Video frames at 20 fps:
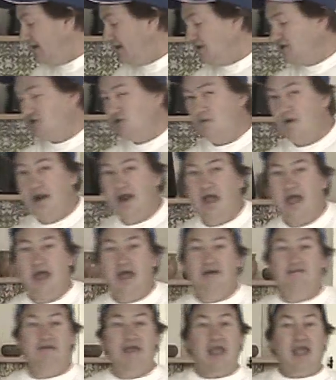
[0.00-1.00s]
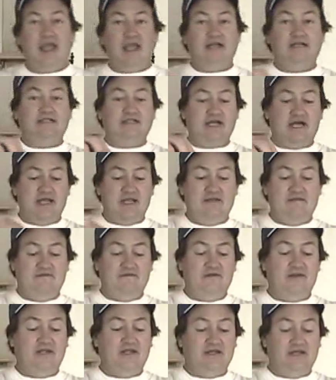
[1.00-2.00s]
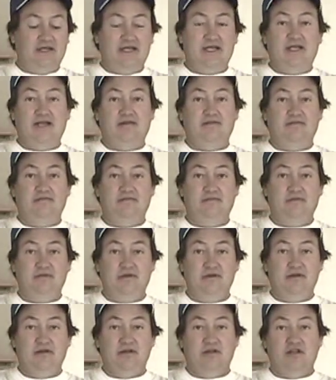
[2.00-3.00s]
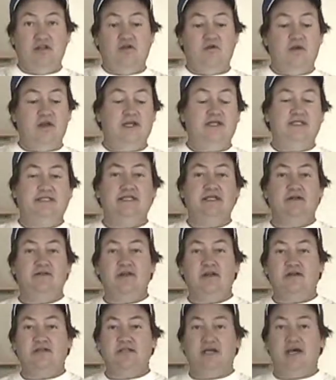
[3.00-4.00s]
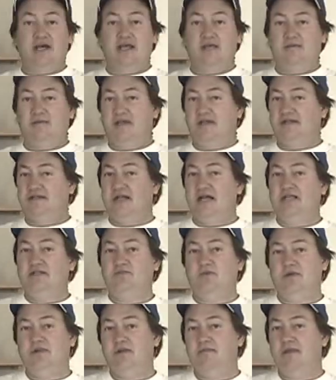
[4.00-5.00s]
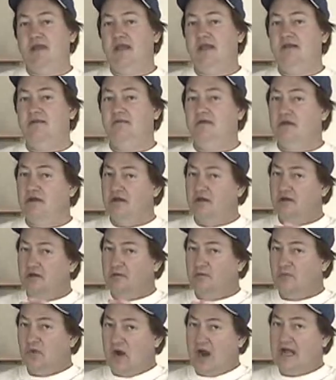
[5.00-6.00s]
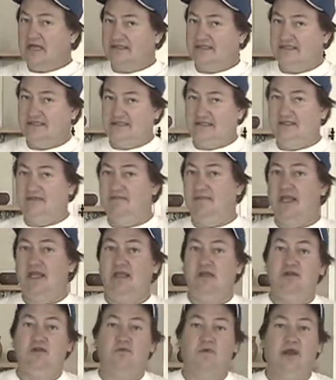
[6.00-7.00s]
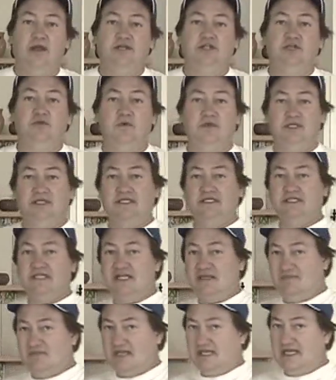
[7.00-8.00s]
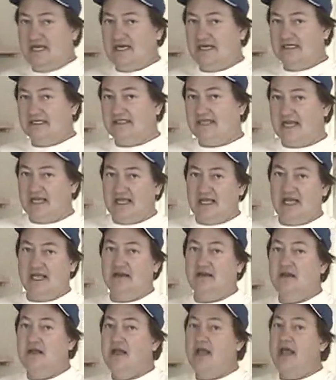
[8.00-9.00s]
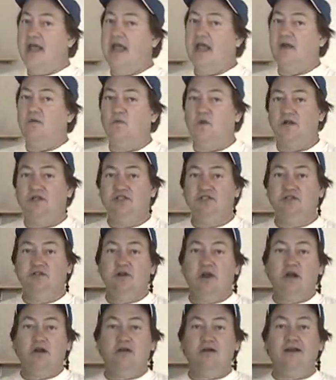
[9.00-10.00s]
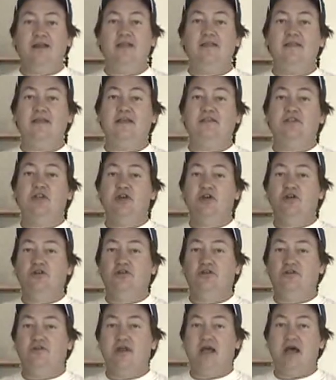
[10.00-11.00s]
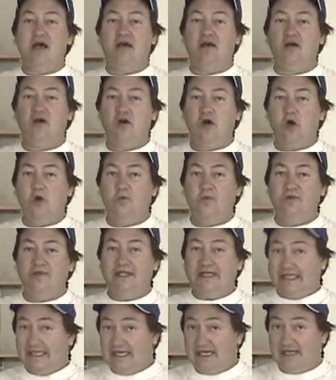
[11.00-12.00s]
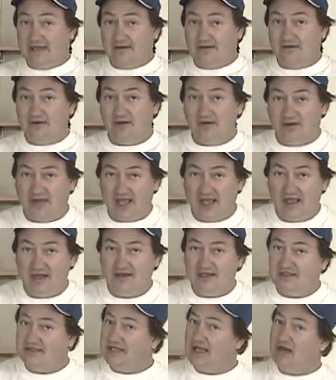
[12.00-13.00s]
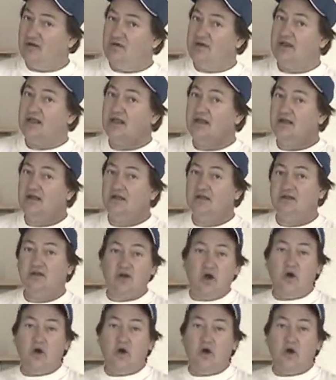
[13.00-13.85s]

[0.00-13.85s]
is you want to have a tight fitting lid. You want it to sit on there tight because that's one of the main processes of making your rice. You want the steam and the heat to stay in. And once you start cooking this, do not open the lid, okay? Just like with the, the